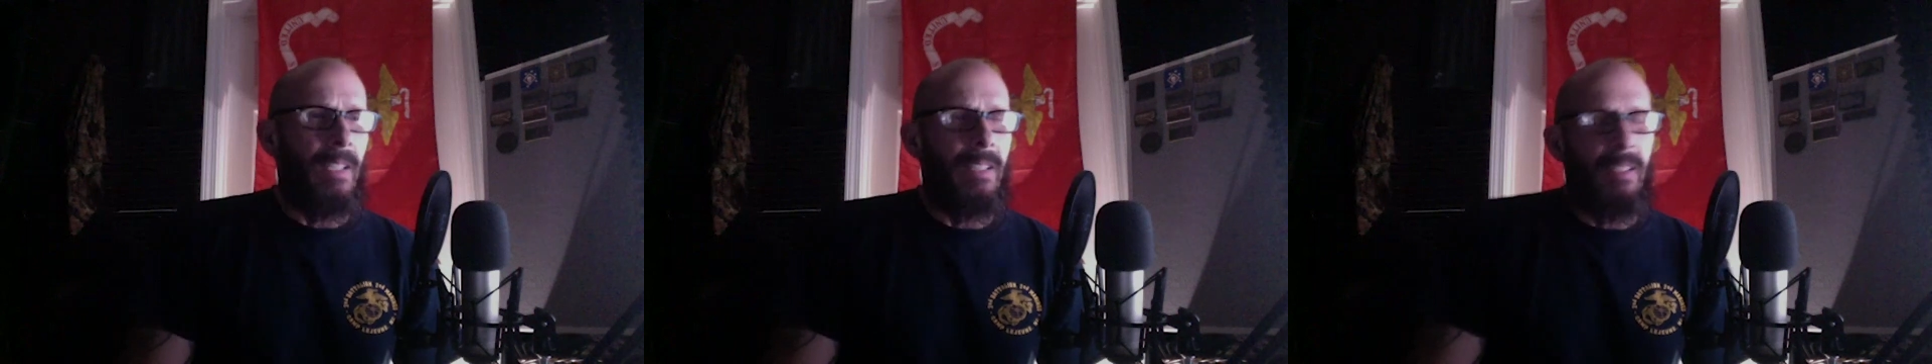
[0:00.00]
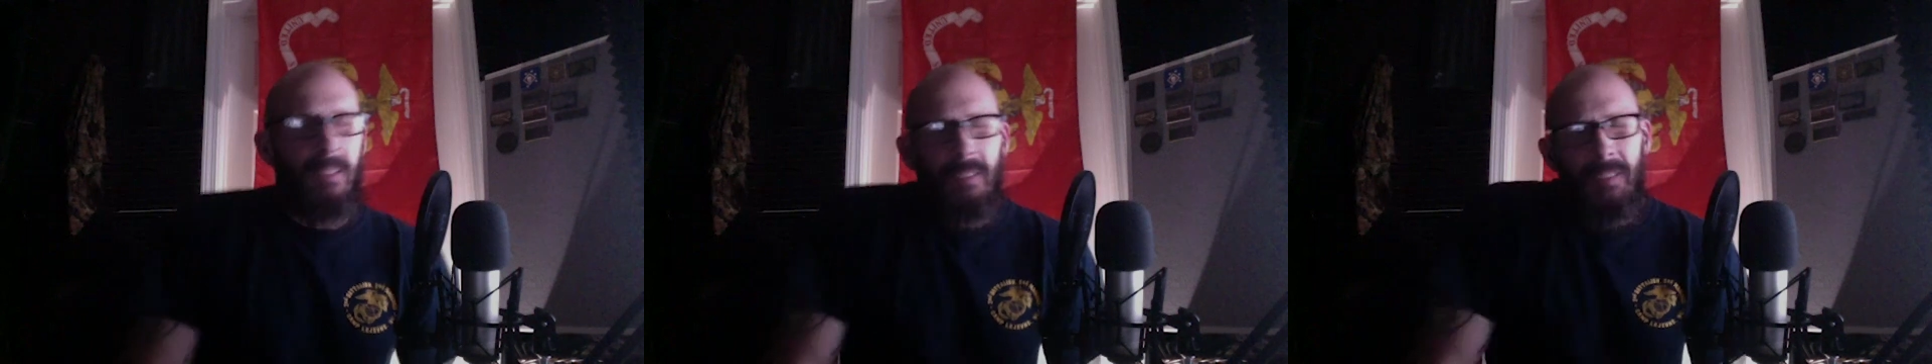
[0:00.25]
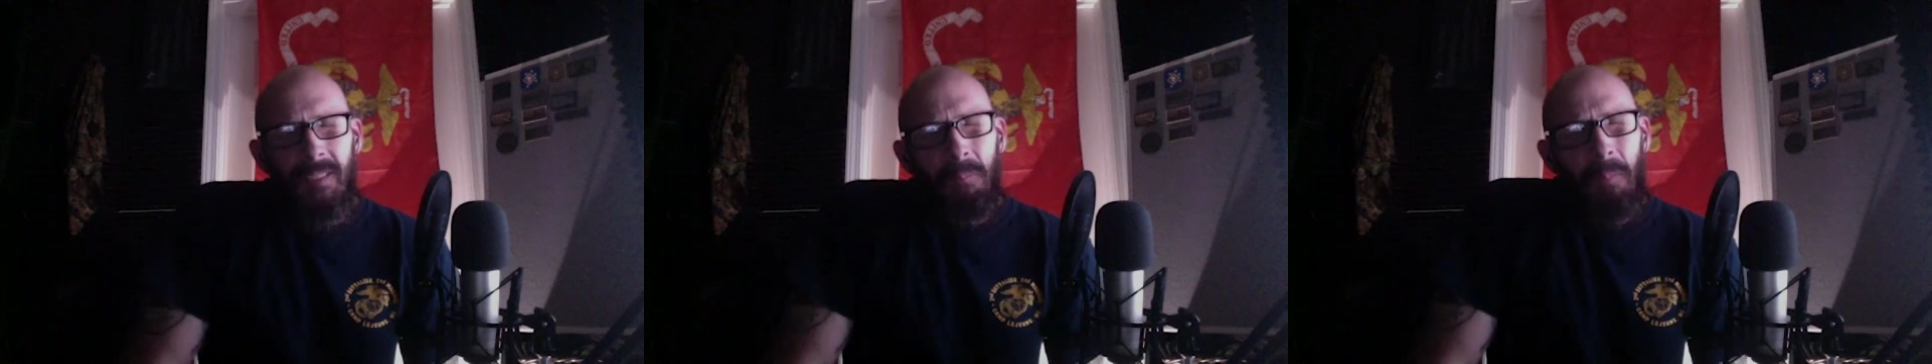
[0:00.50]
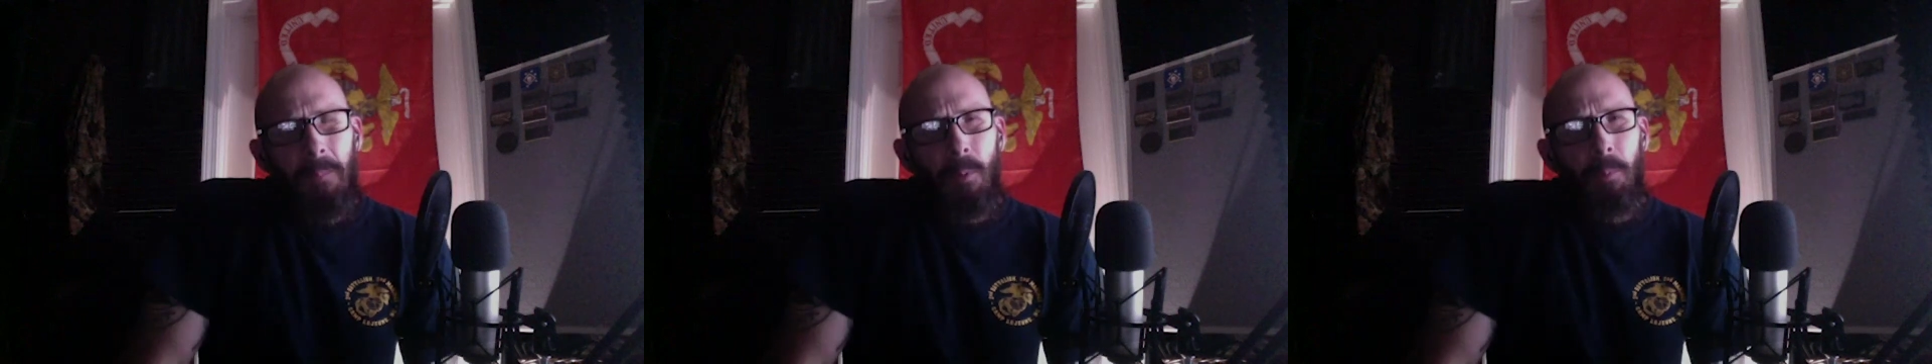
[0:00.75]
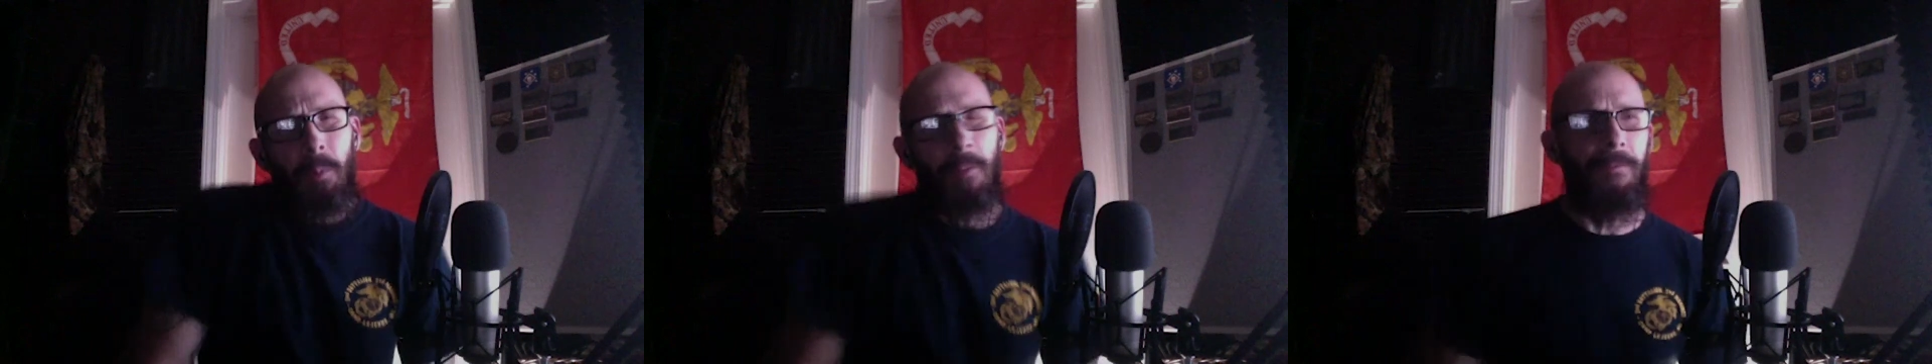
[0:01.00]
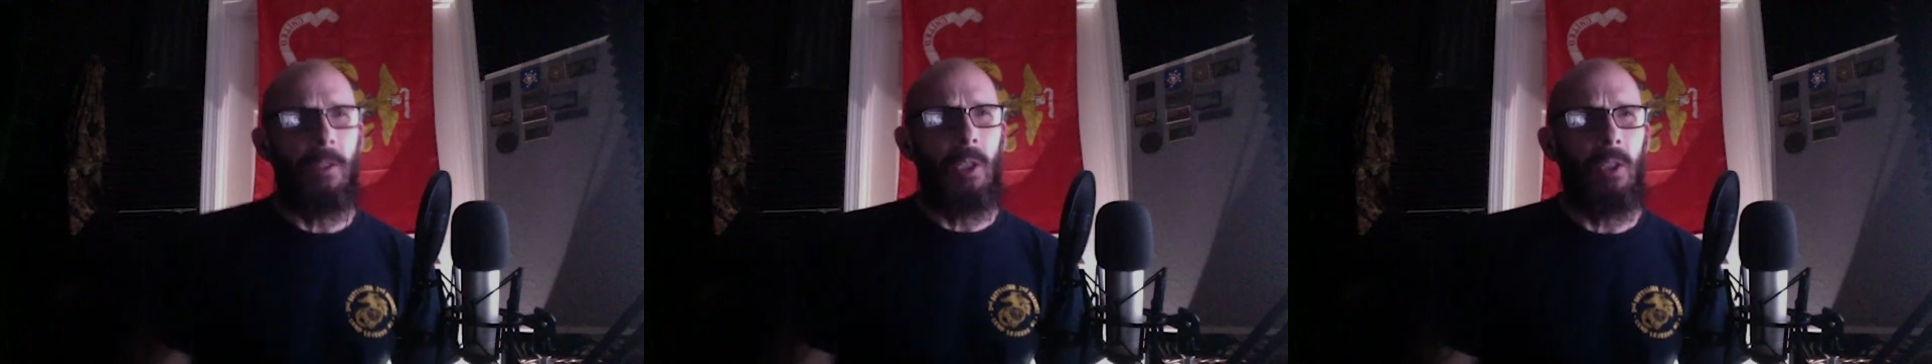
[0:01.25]
And some people
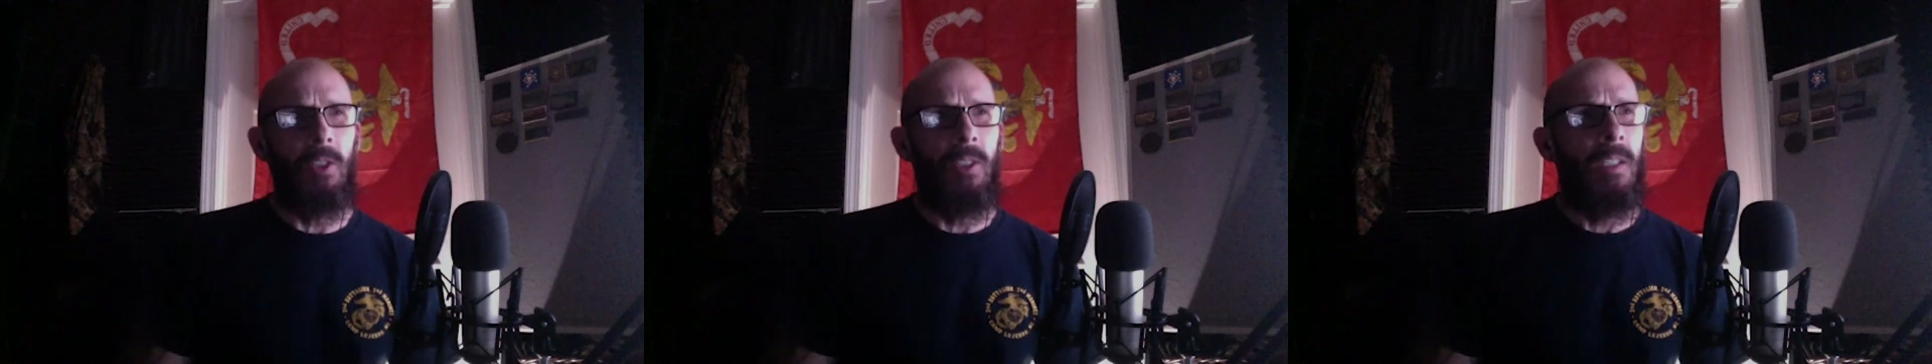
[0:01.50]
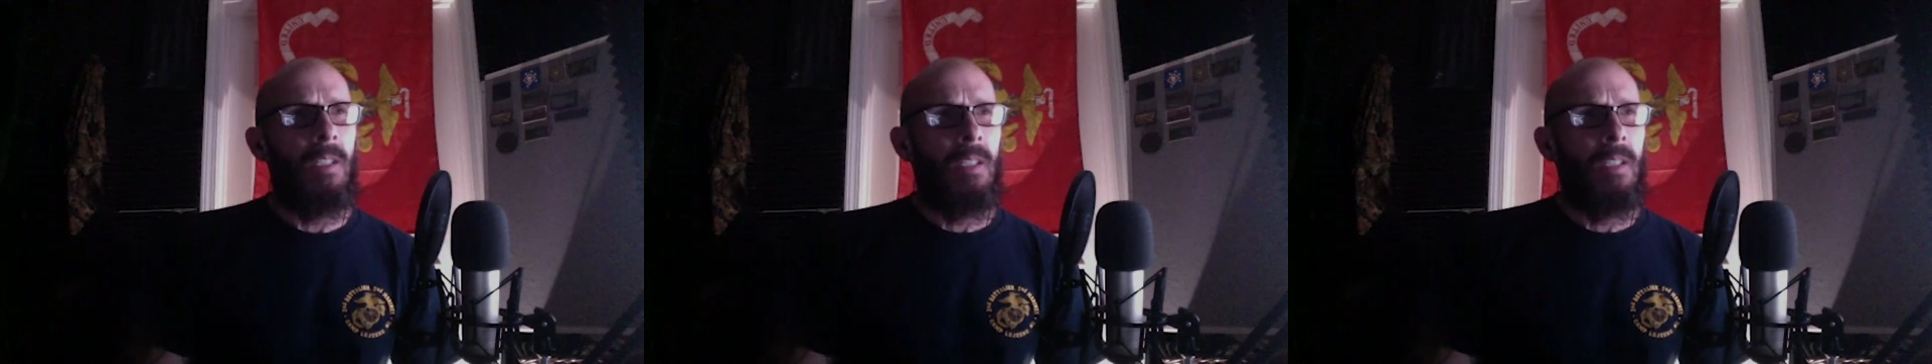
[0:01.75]
prefer